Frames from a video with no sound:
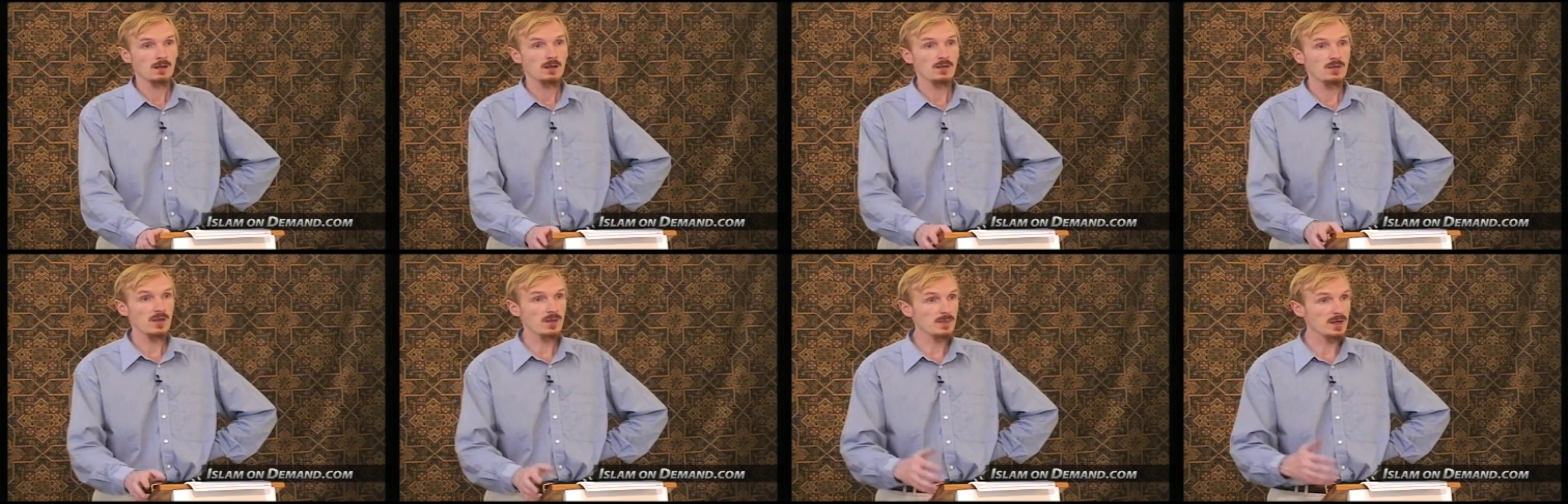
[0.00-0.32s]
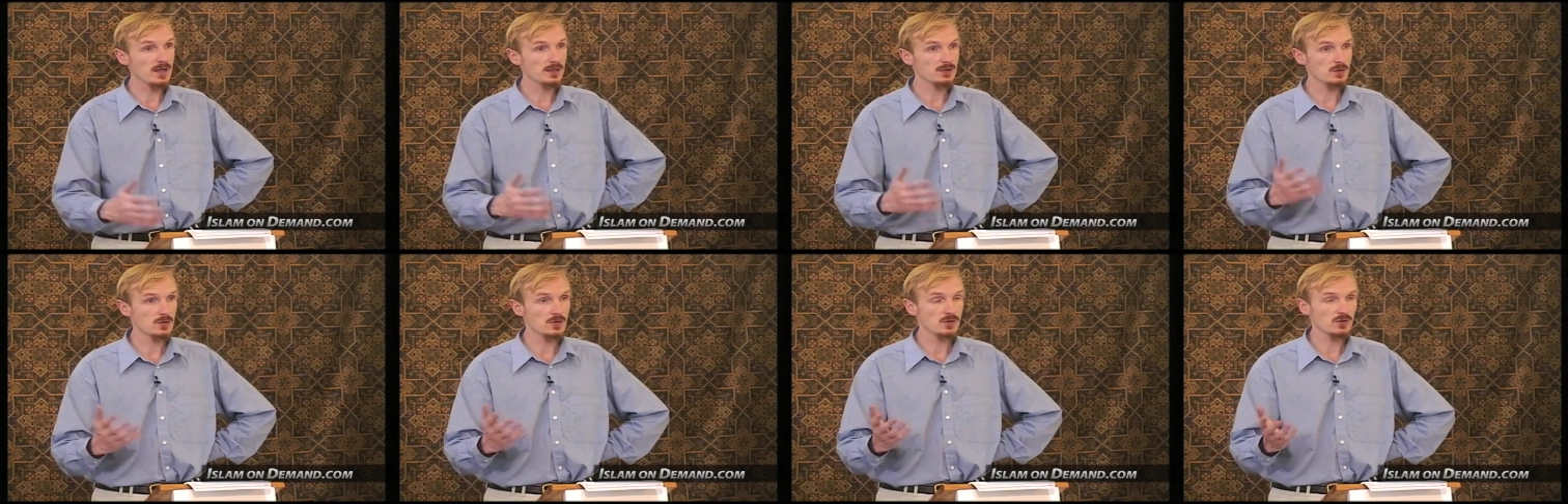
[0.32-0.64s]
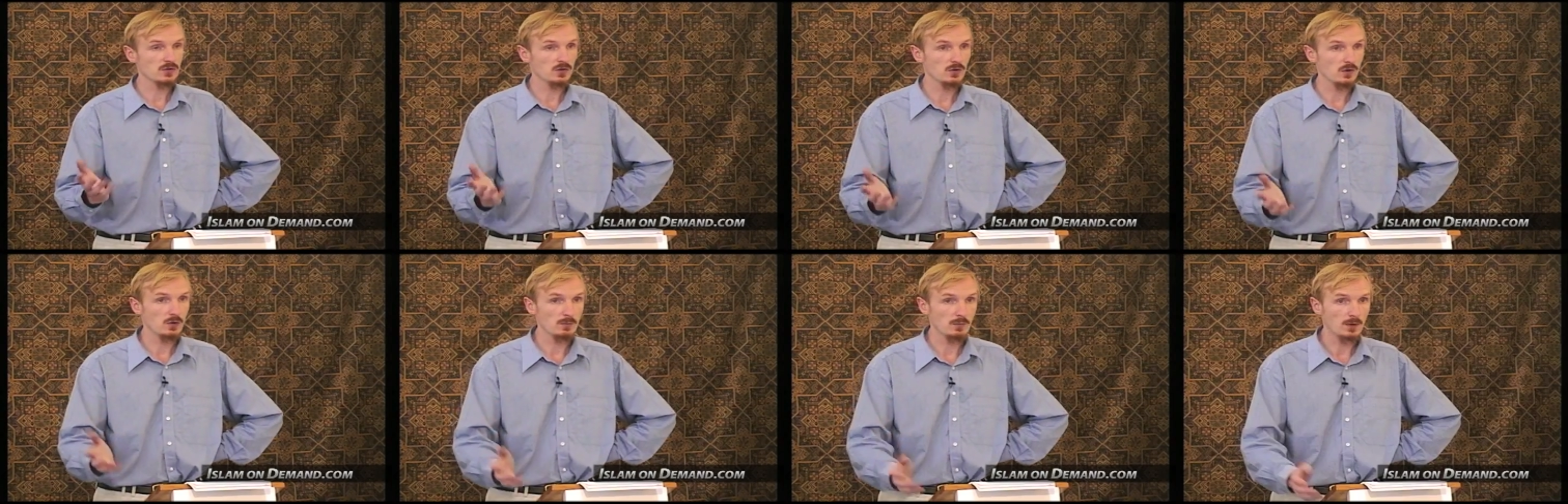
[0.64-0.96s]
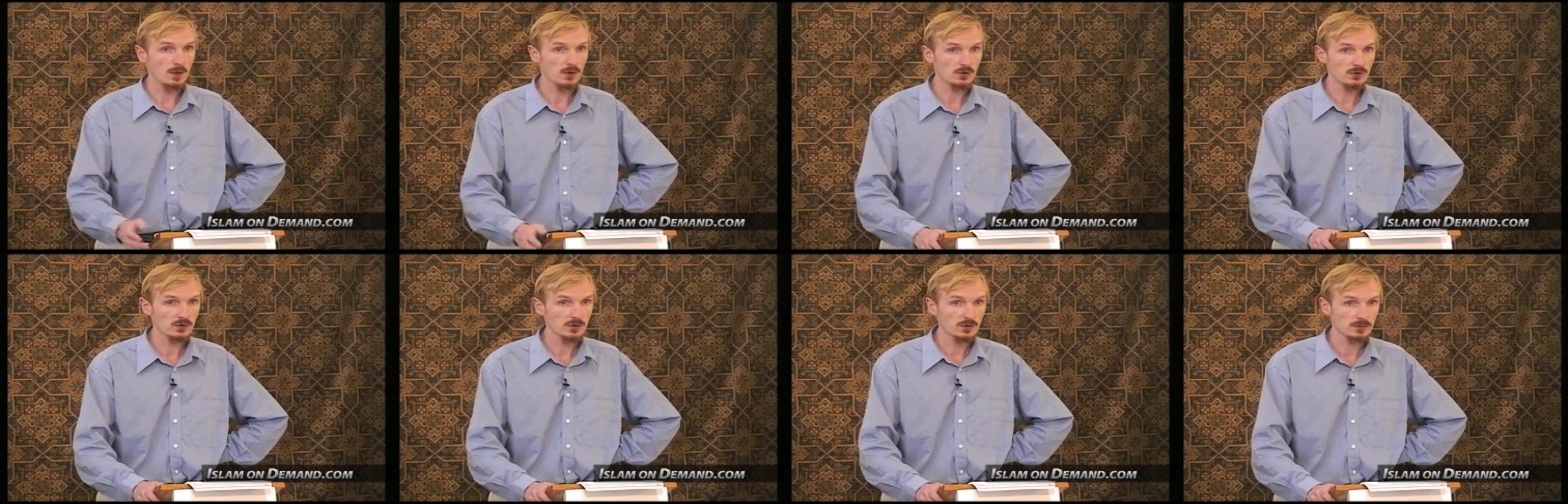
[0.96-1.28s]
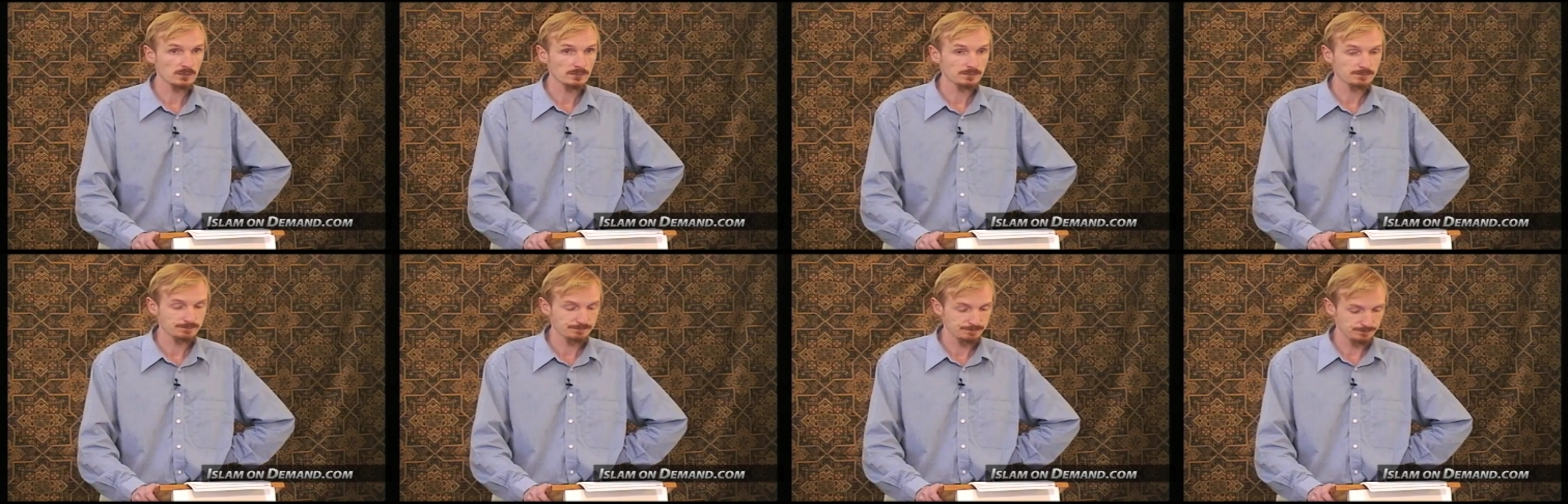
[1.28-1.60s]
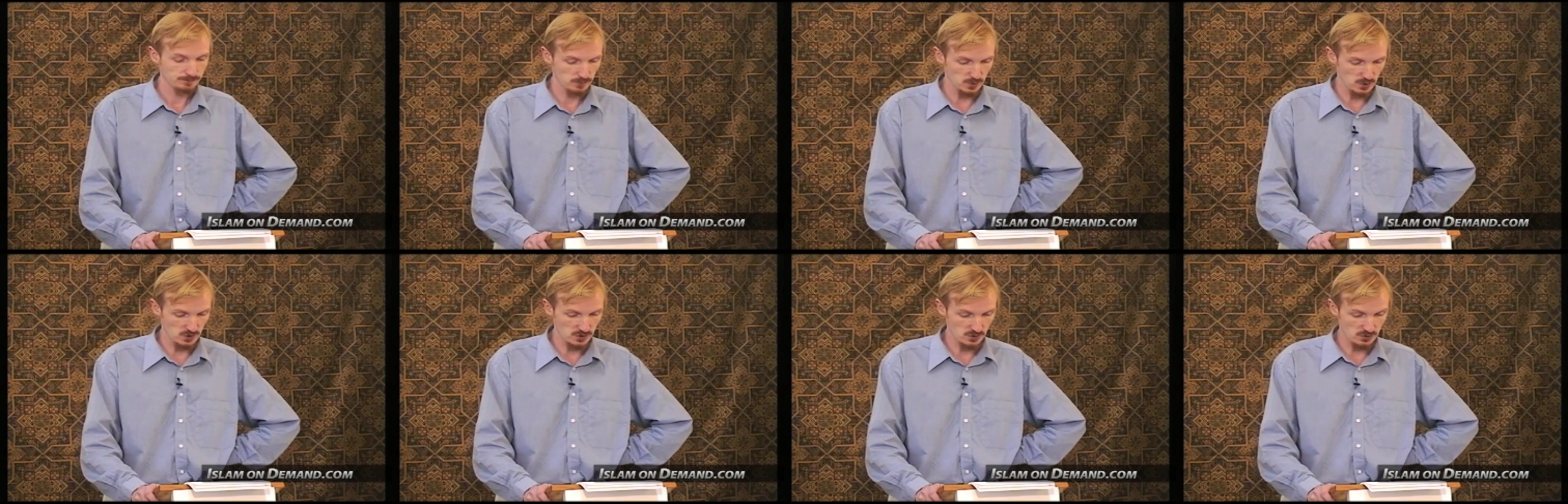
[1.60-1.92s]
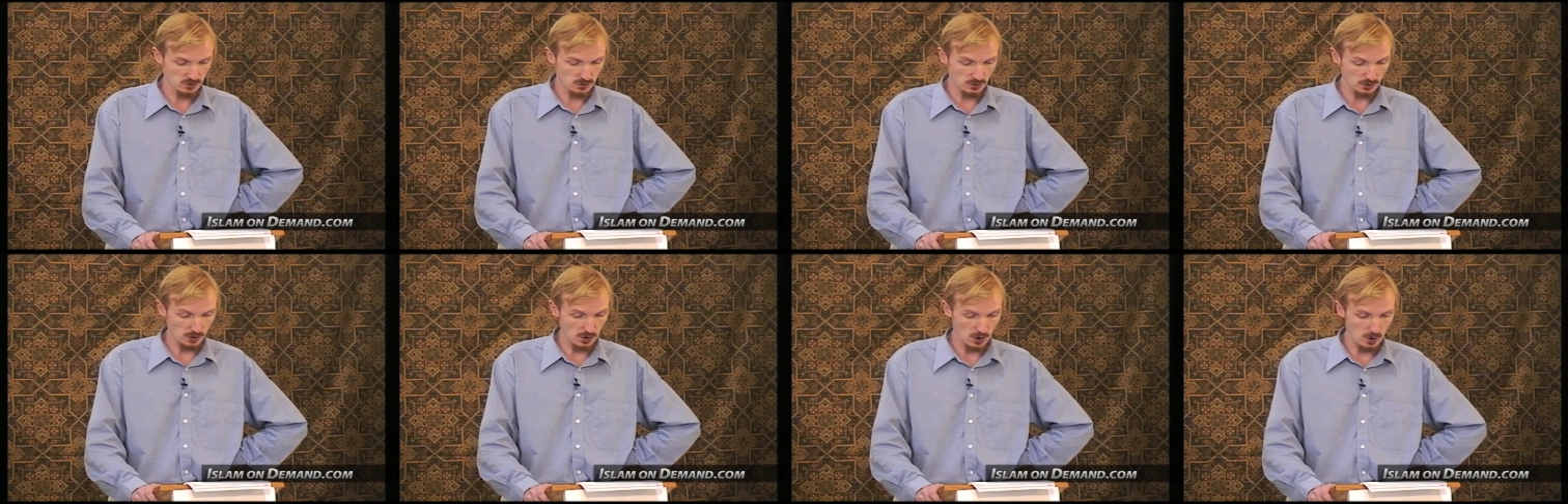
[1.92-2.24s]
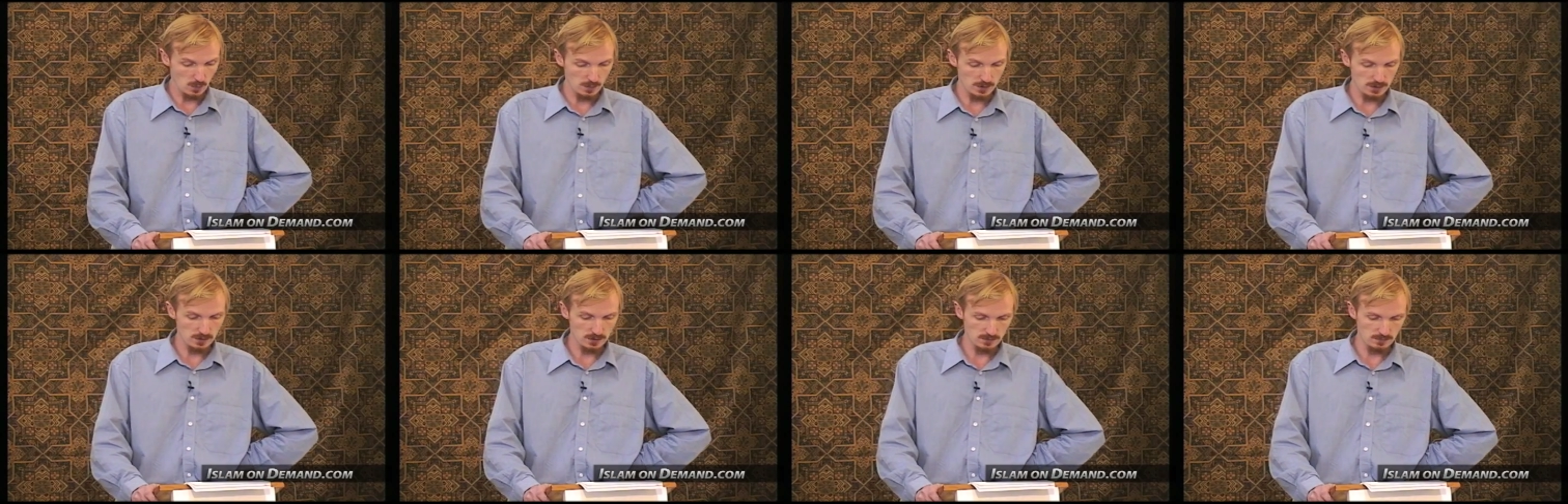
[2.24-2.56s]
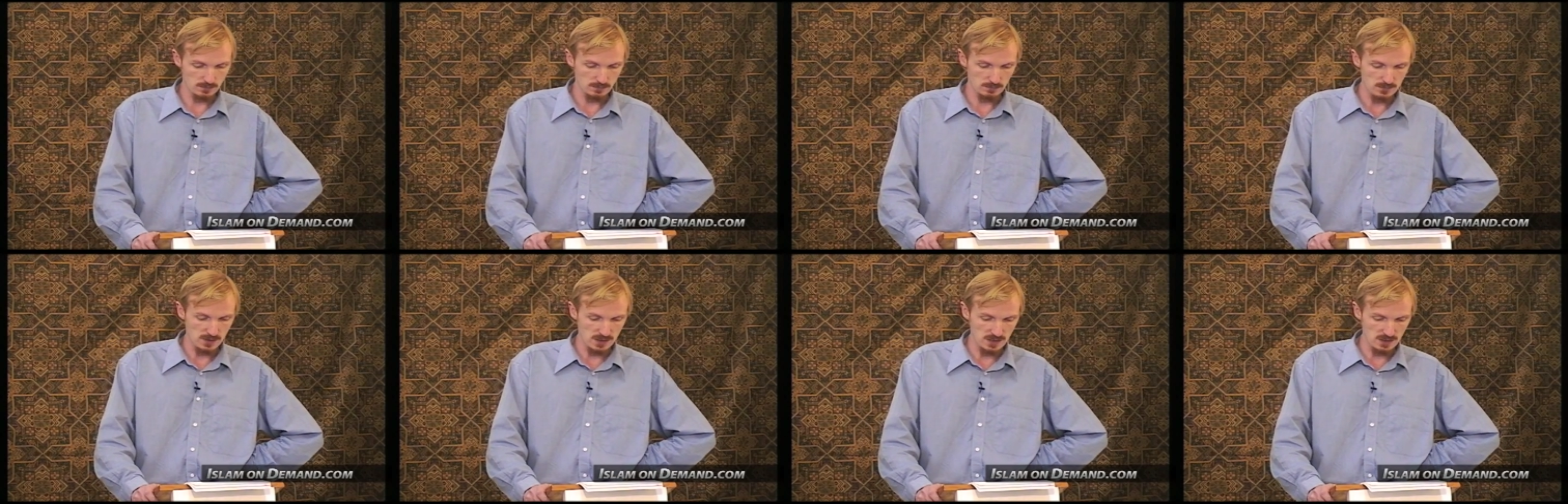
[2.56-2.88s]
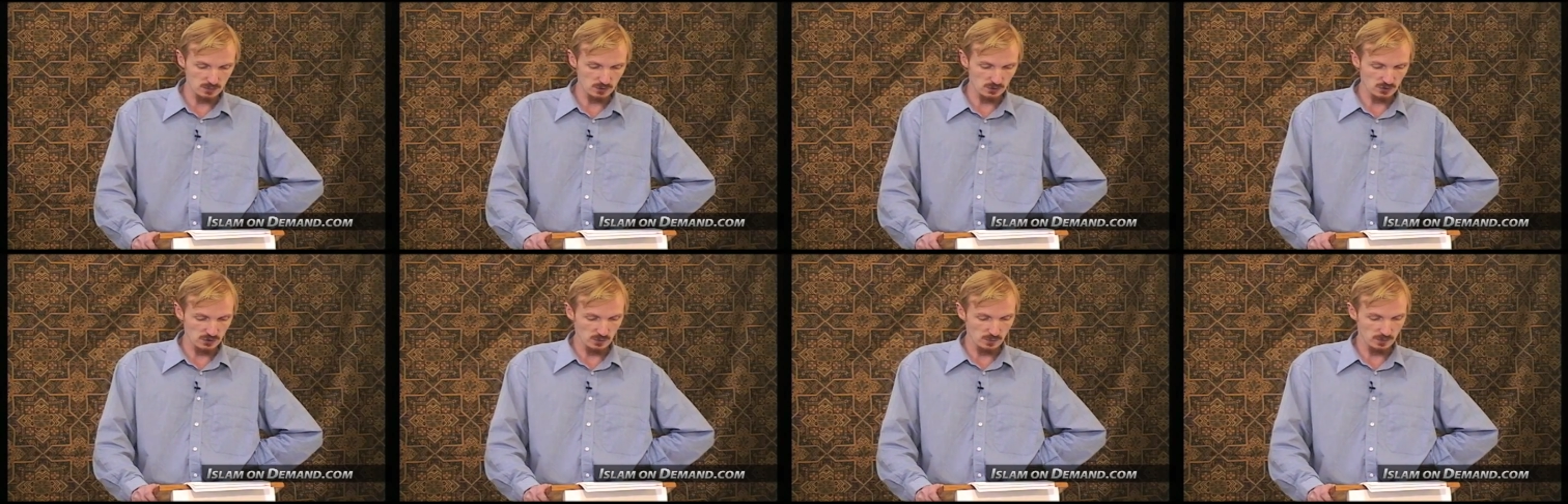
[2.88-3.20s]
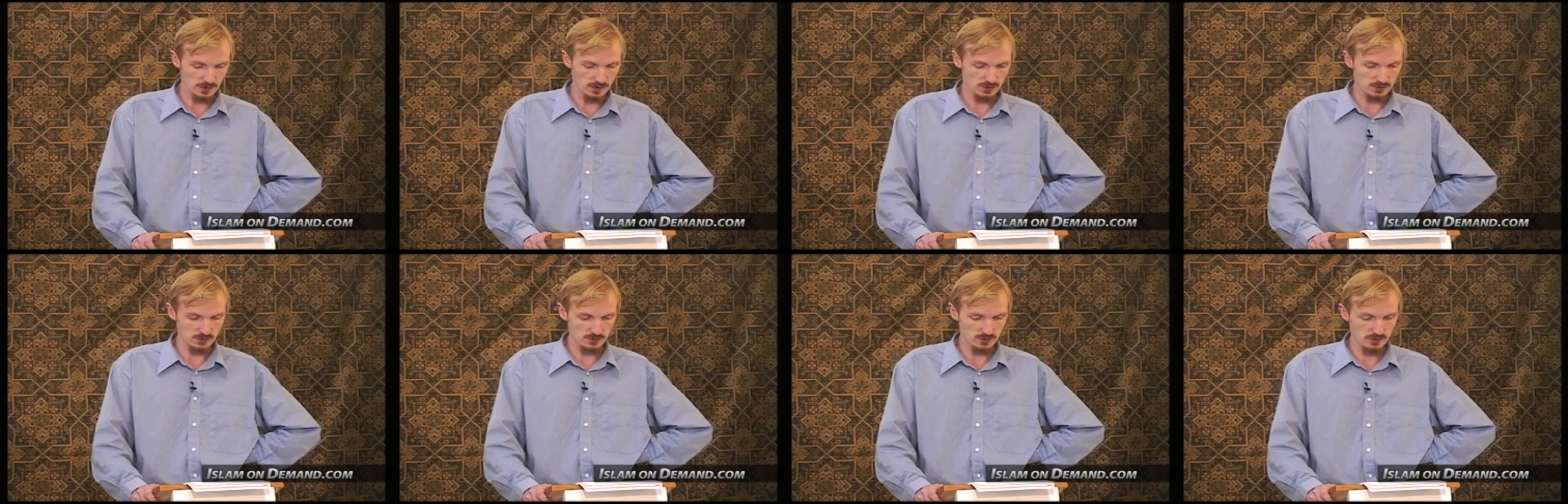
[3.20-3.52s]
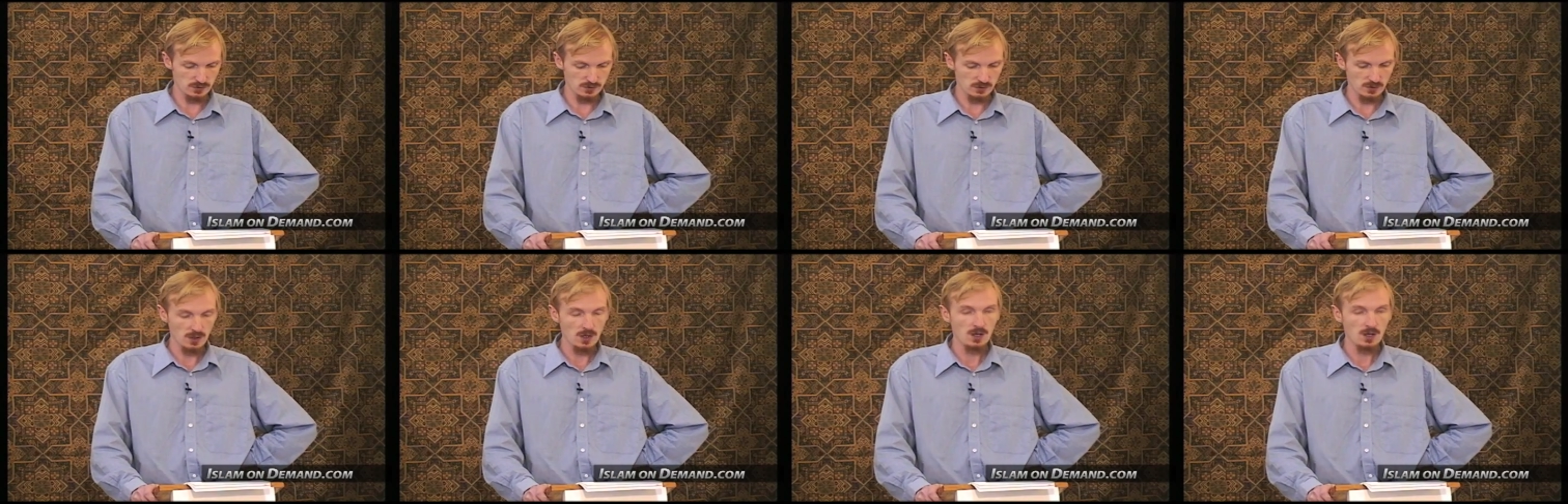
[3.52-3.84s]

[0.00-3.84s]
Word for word: they may do this in the mosque, which is still common in many Muslim countries.